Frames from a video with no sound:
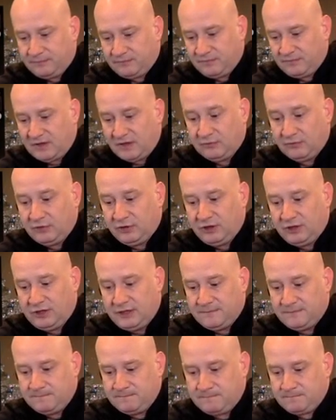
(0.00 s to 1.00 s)
that really
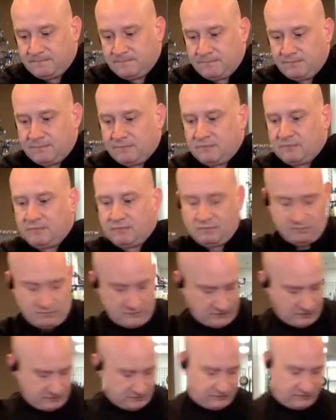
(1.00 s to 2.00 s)

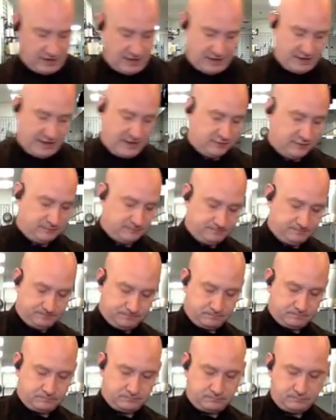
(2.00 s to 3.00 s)
stand out.
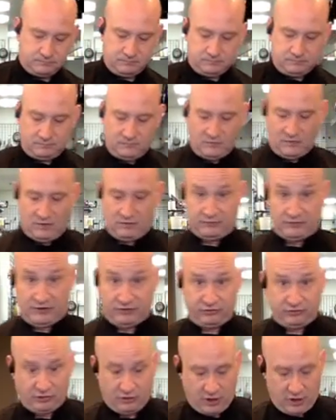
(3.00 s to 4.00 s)

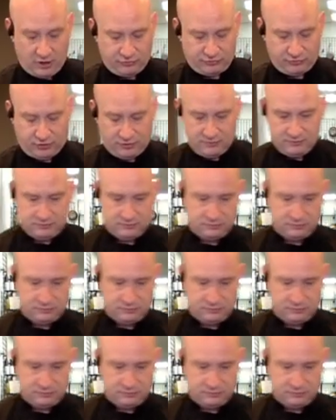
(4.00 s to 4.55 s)
Fresh cilantro.